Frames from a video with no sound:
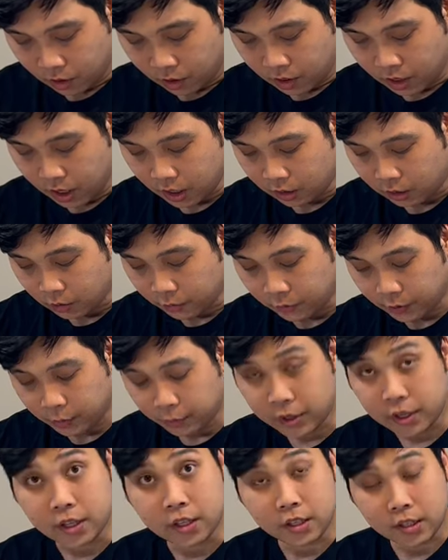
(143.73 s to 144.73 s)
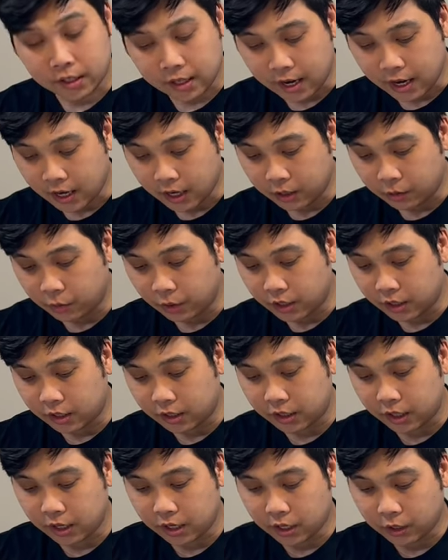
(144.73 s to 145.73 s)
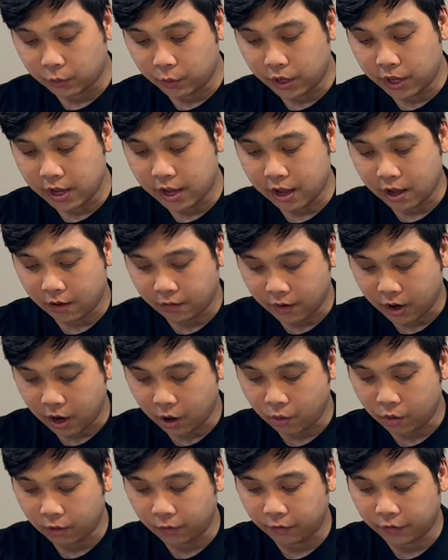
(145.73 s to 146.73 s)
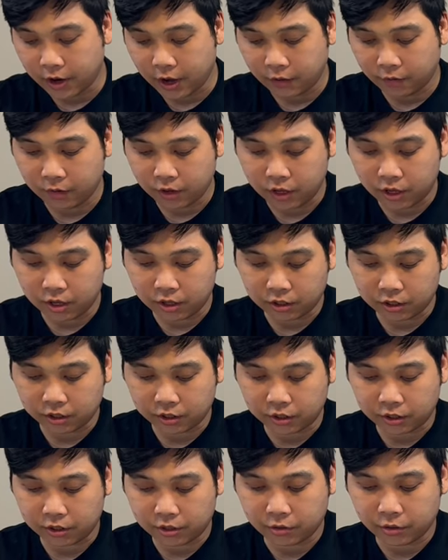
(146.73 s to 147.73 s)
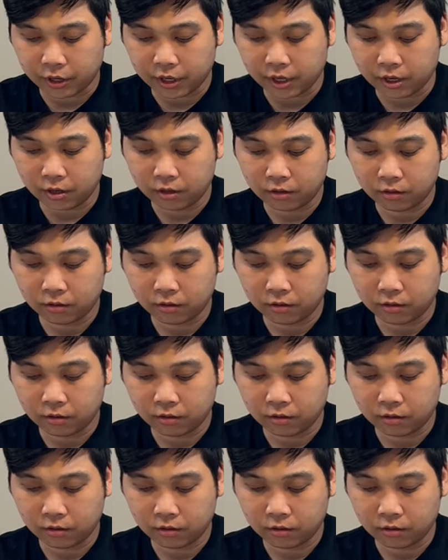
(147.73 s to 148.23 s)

Okay, so from the inside, we can see that we have our 5-inch screen